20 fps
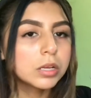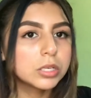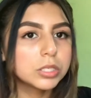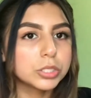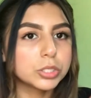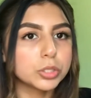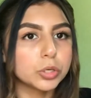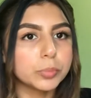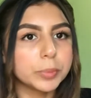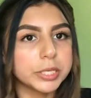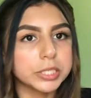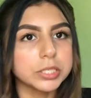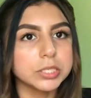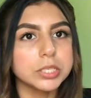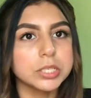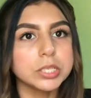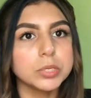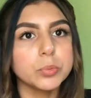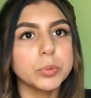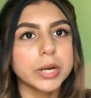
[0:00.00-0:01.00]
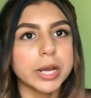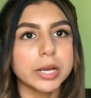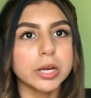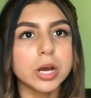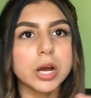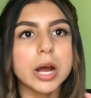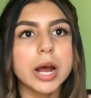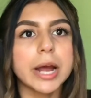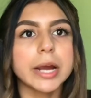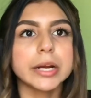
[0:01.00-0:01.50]
So basically, when I
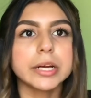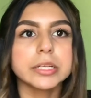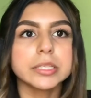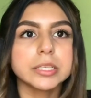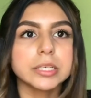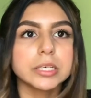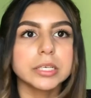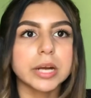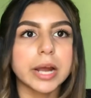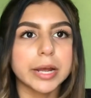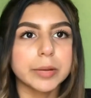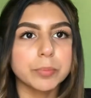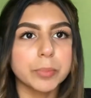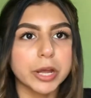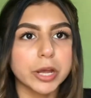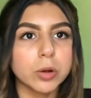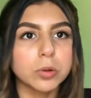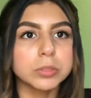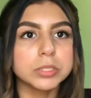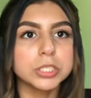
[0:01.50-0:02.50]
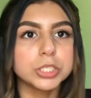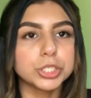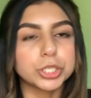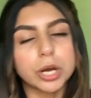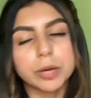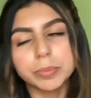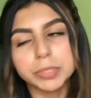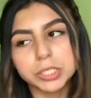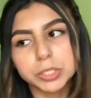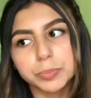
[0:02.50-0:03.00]
got hired there, my only
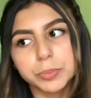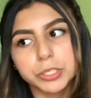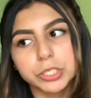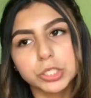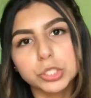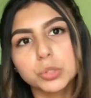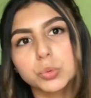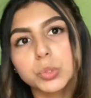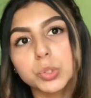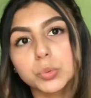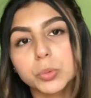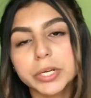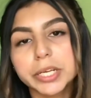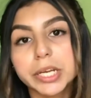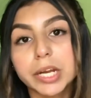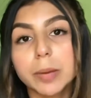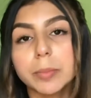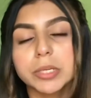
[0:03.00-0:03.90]
job experience was working at